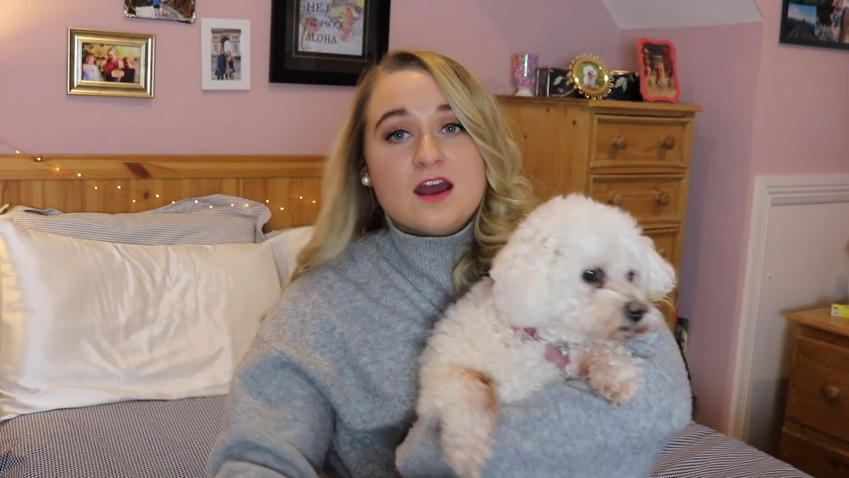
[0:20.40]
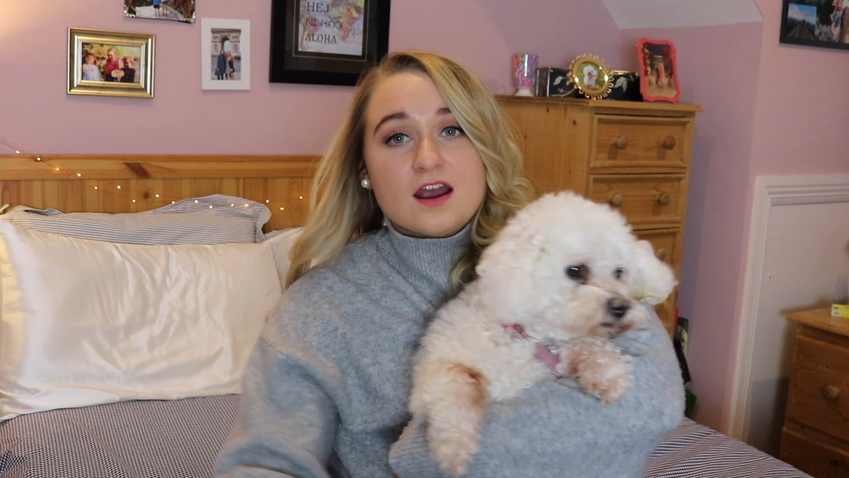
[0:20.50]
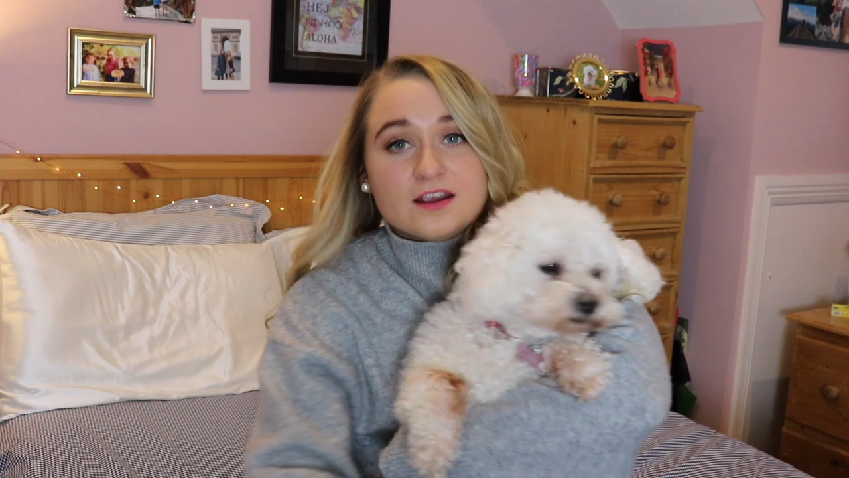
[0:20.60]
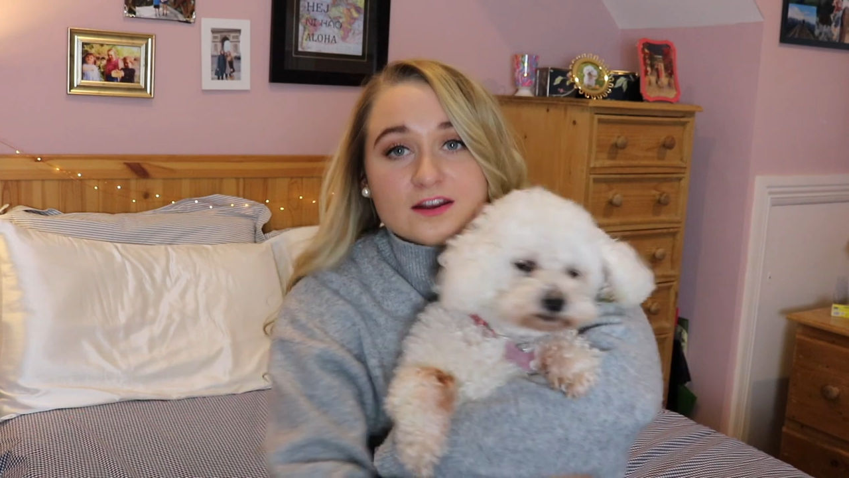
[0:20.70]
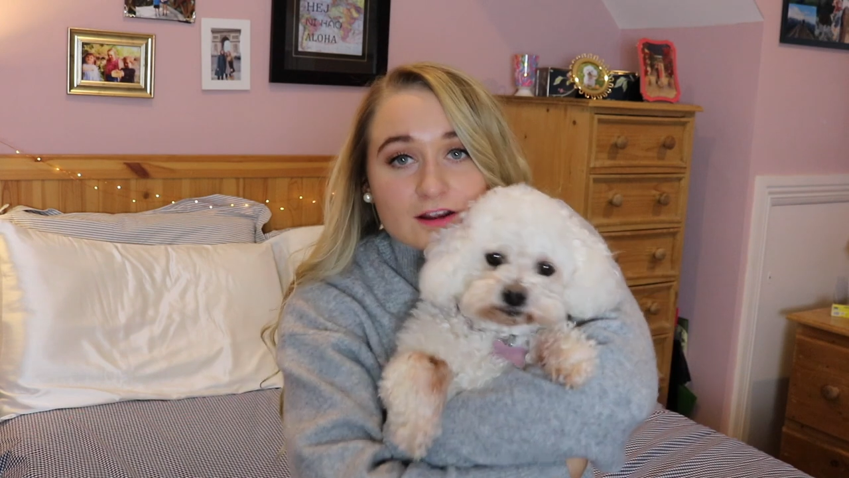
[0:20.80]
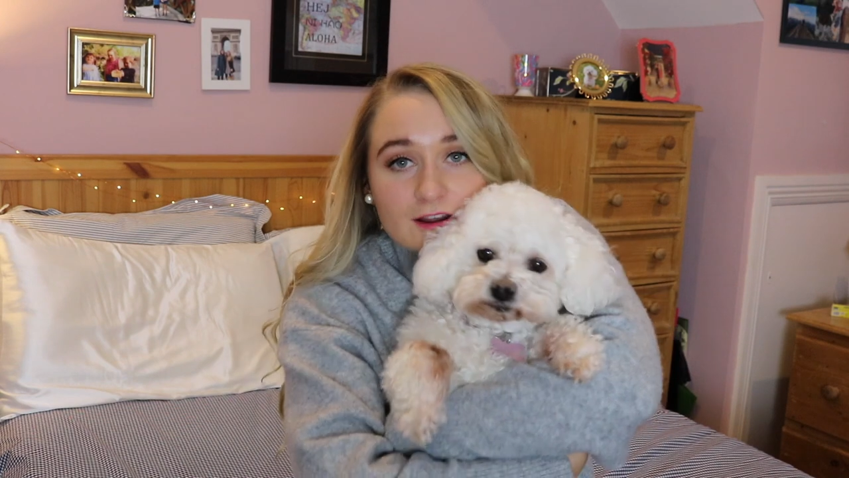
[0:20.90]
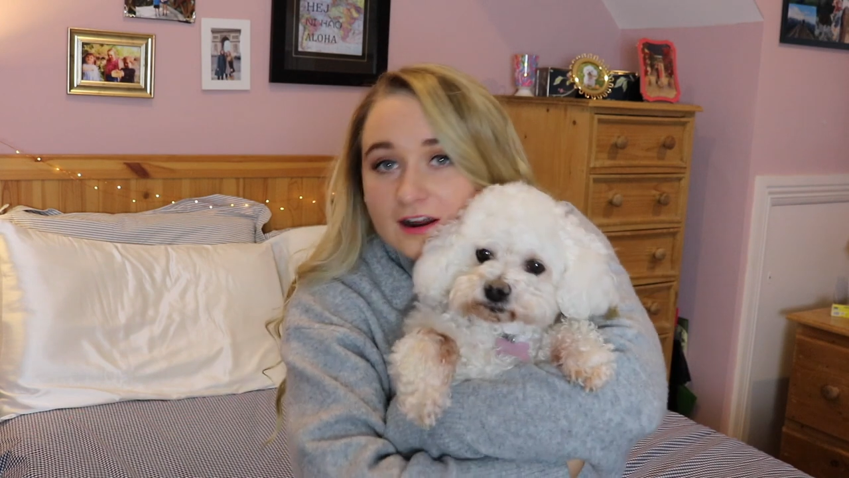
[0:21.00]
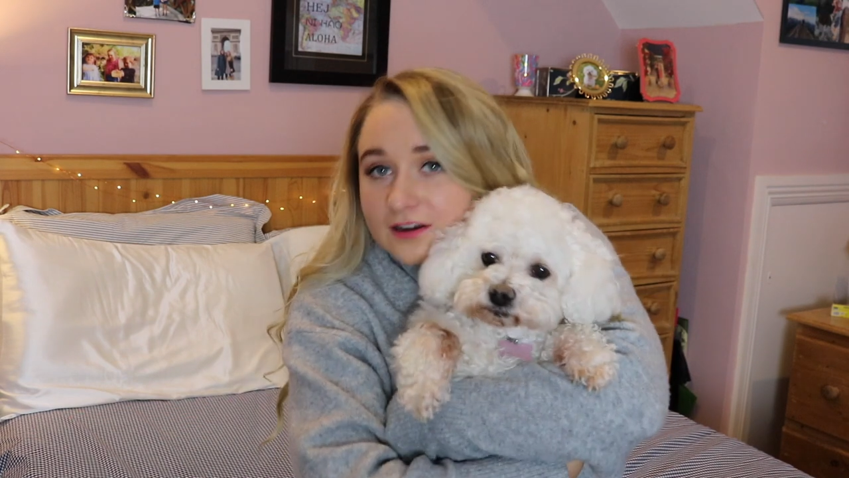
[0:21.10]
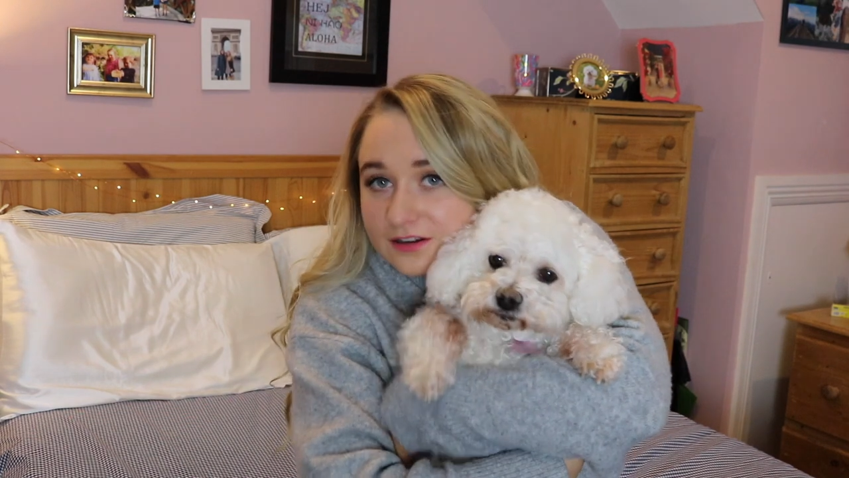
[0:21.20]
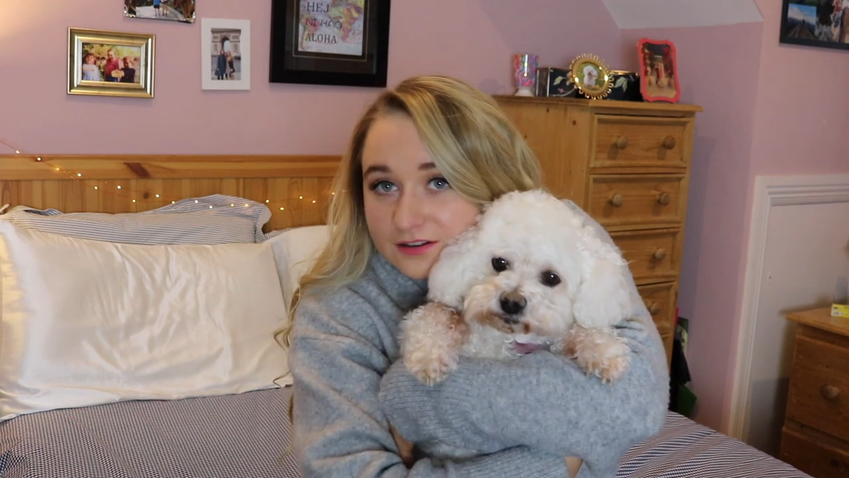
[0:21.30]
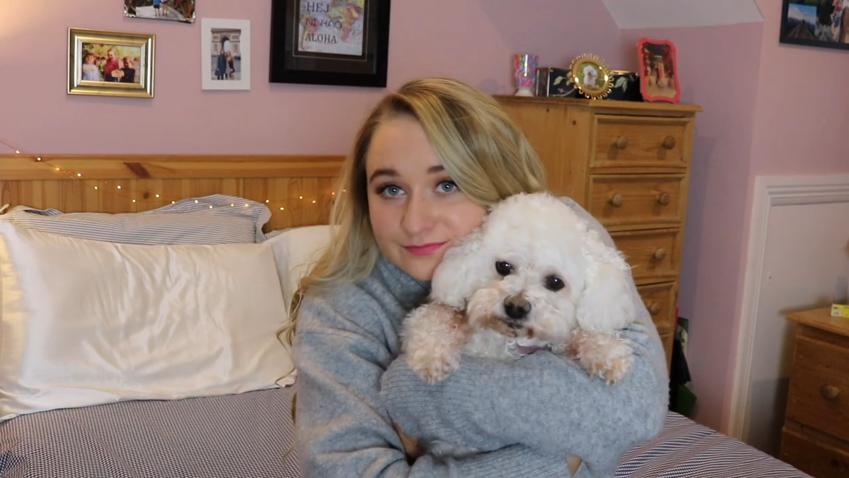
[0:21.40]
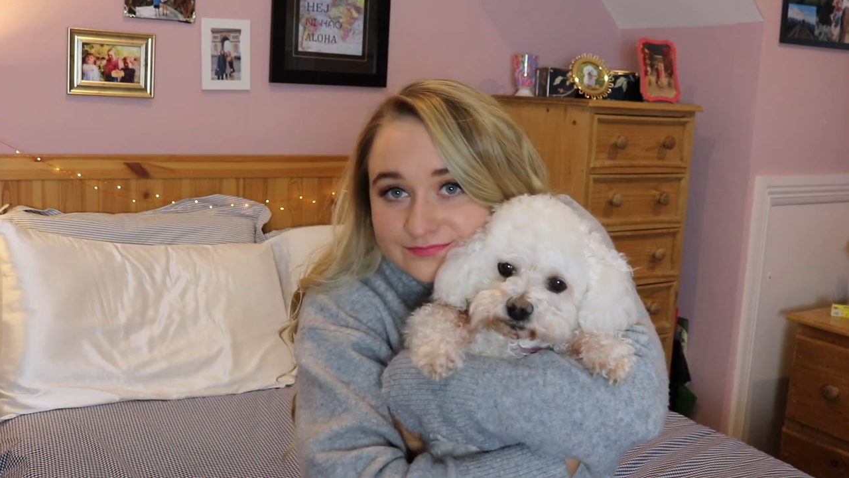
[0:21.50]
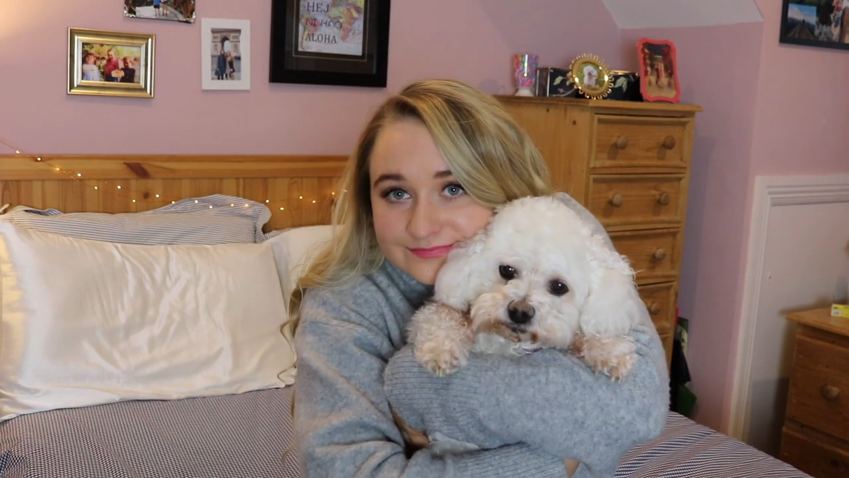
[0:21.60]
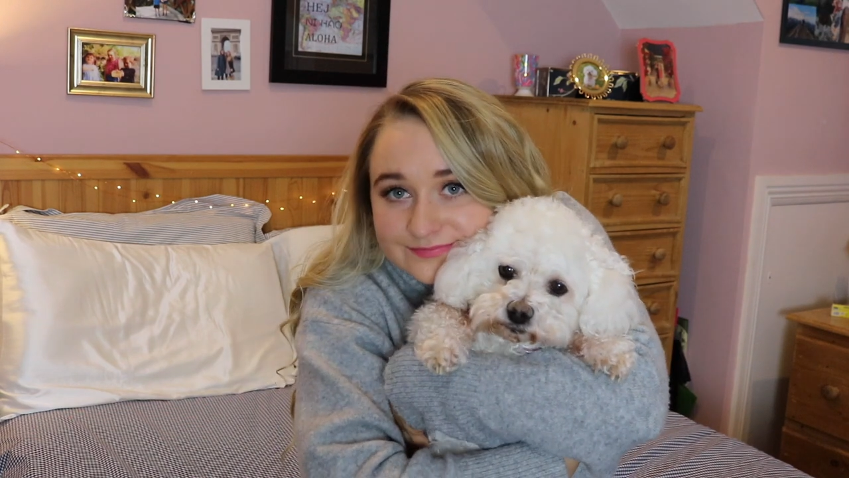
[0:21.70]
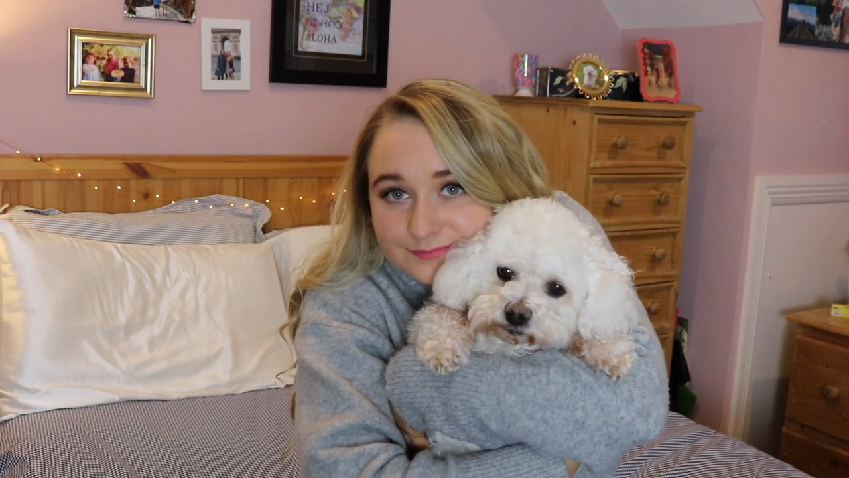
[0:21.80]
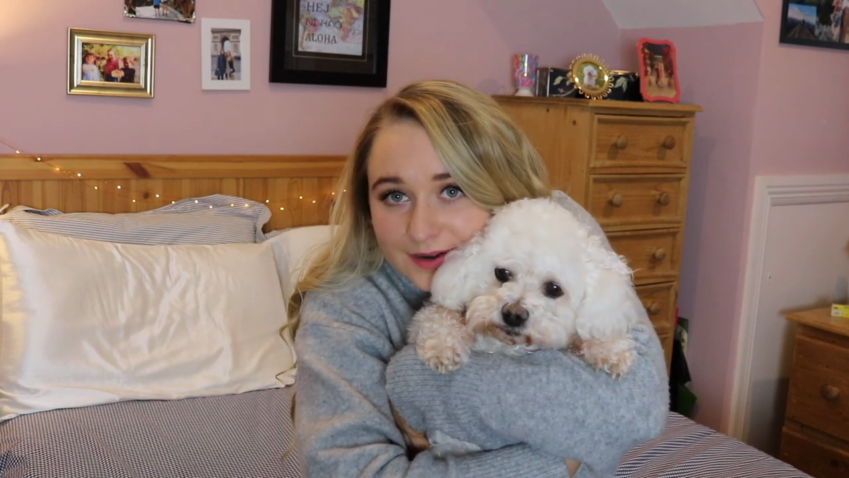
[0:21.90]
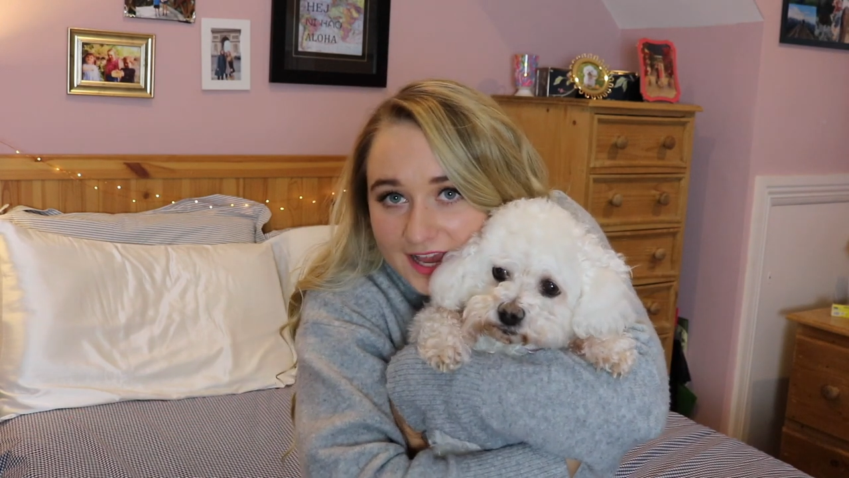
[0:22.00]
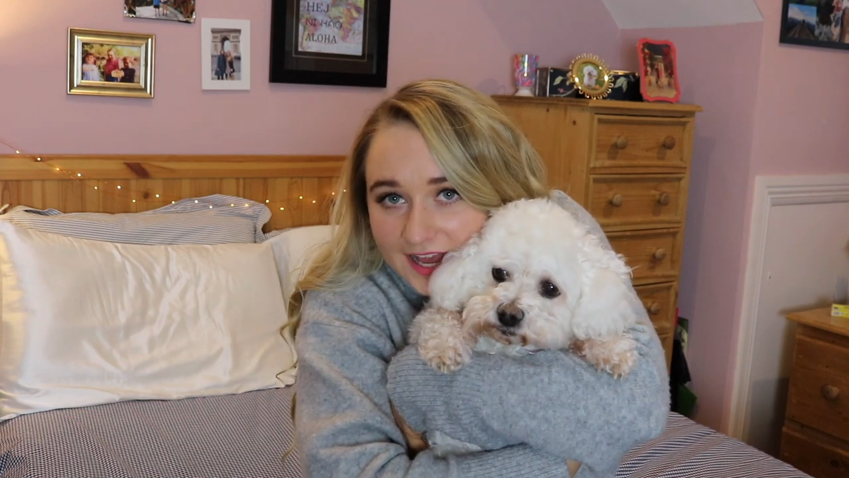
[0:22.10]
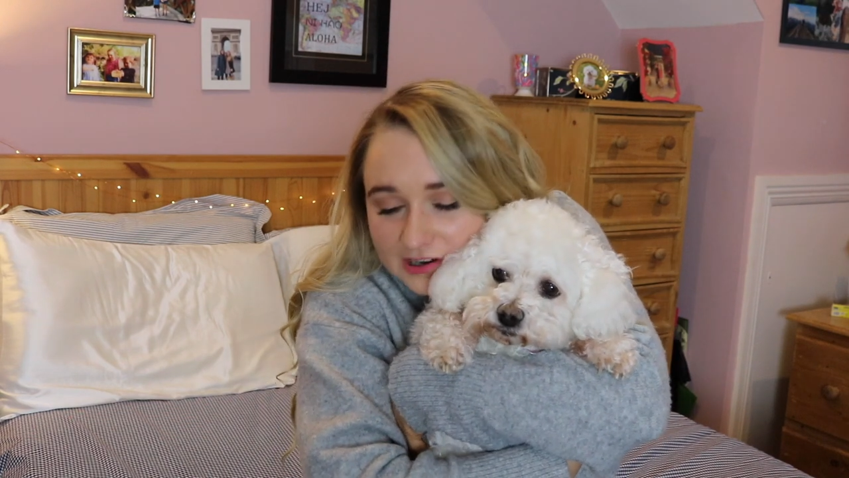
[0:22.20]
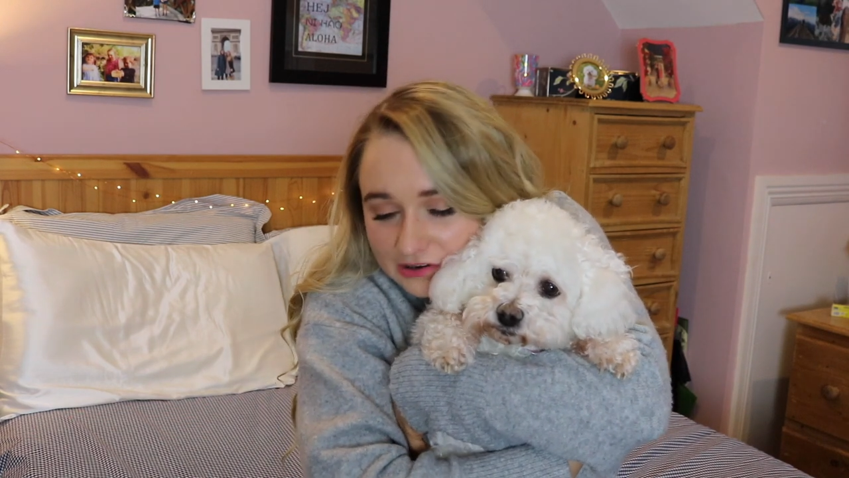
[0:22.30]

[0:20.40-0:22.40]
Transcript: are in our garden, but I can't